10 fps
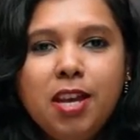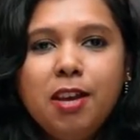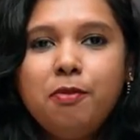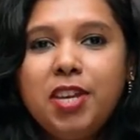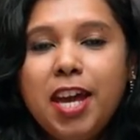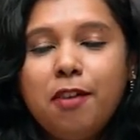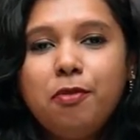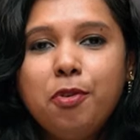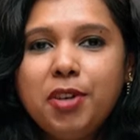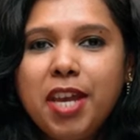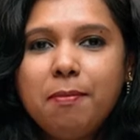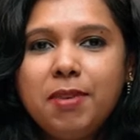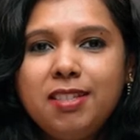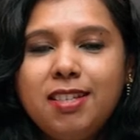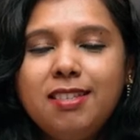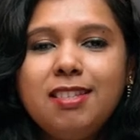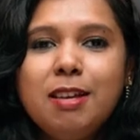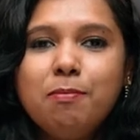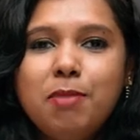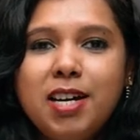We have 4 campuses,
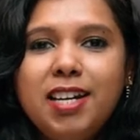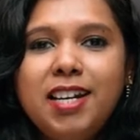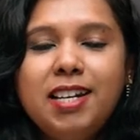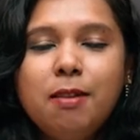Berlin,